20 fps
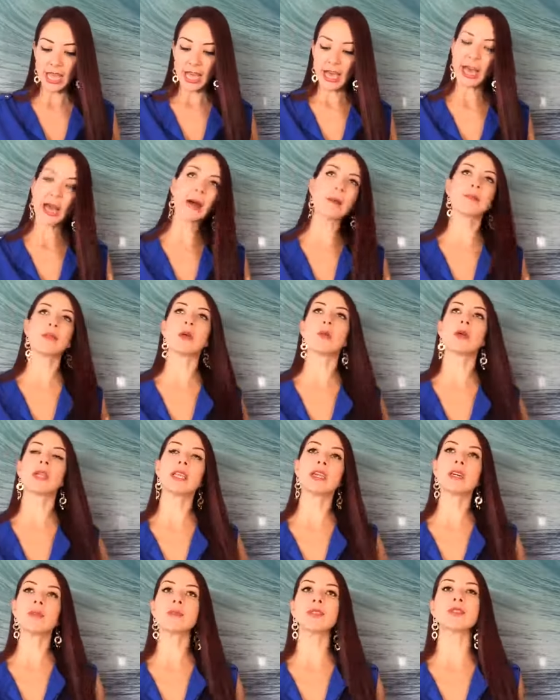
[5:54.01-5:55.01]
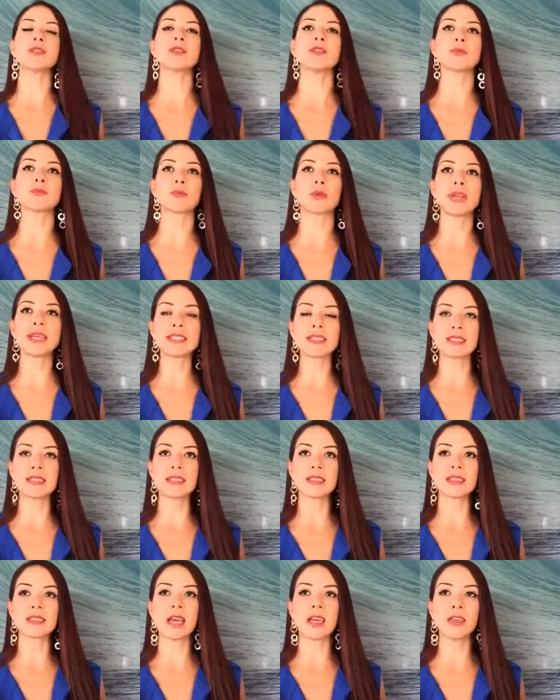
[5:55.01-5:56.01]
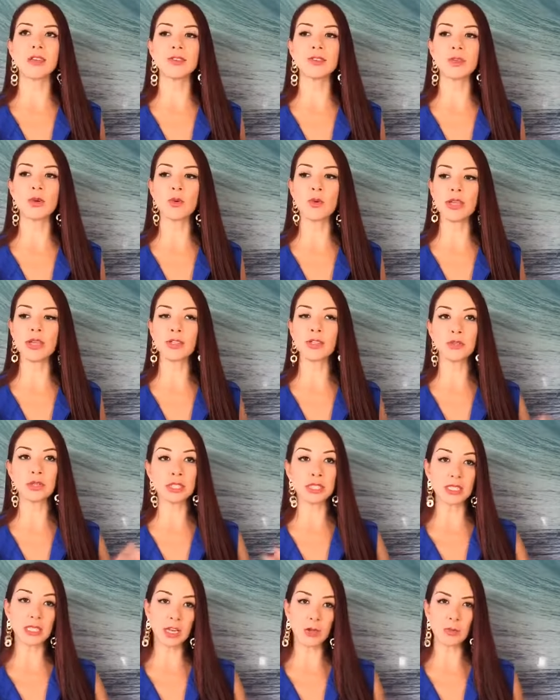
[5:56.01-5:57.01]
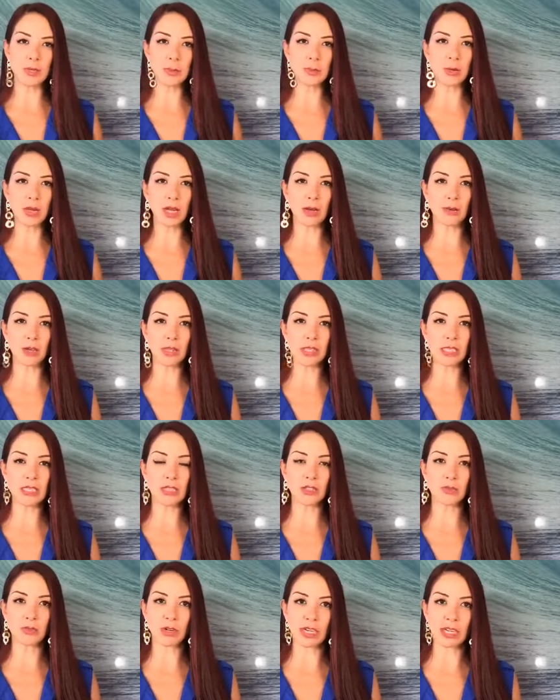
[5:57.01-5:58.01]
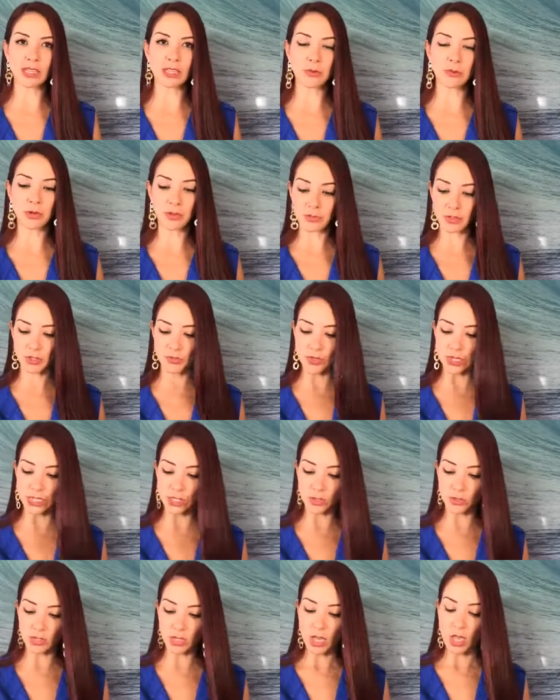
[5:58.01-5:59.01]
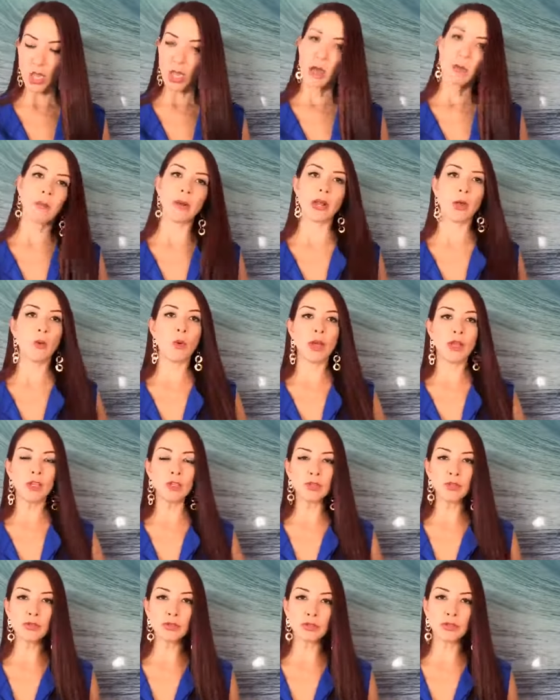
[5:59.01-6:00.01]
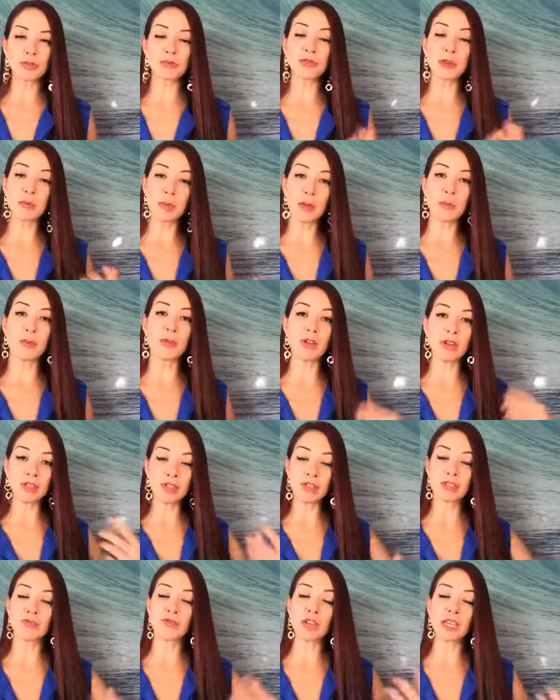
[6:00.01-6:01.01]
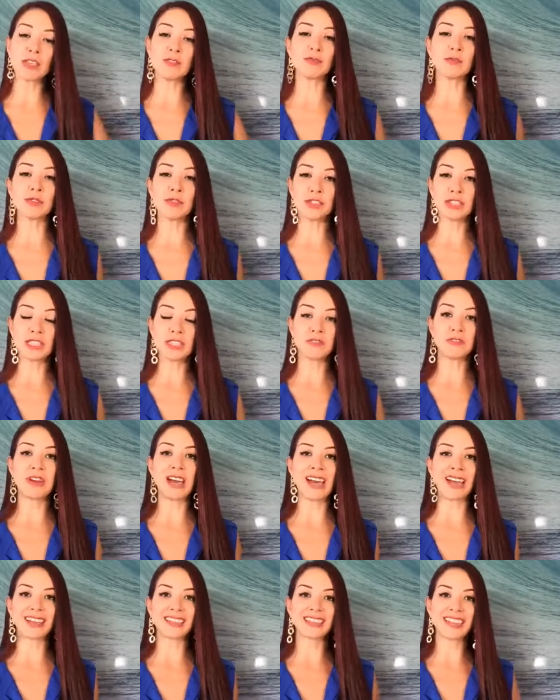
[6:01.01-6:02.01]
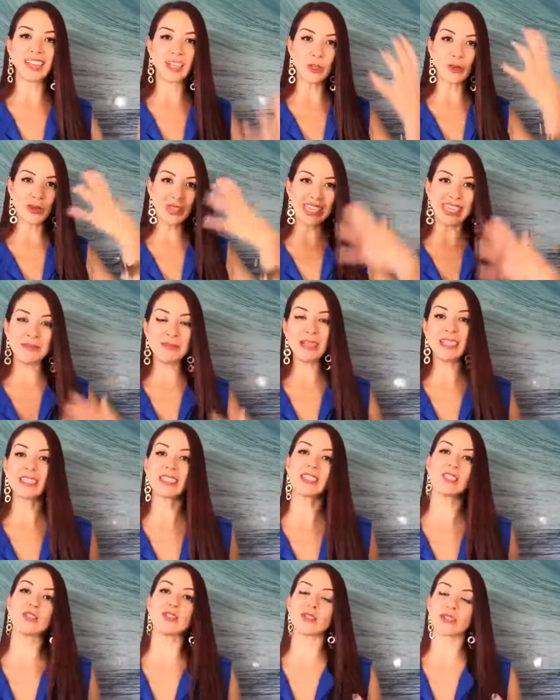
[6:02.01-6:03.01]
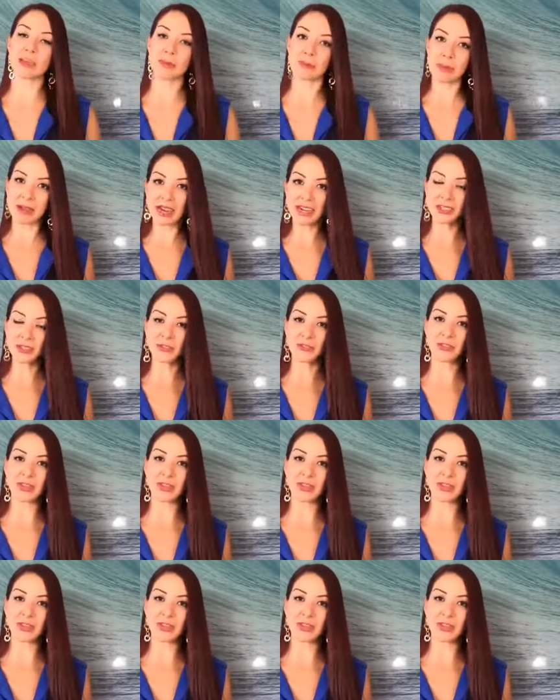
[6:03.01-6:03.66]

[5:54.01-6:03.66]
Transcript: And when it comes to your presence, I also want you to understand, and we spoke about this already in the previous videos, but I want you to also remember and just reinforce the fact that your image is just a part of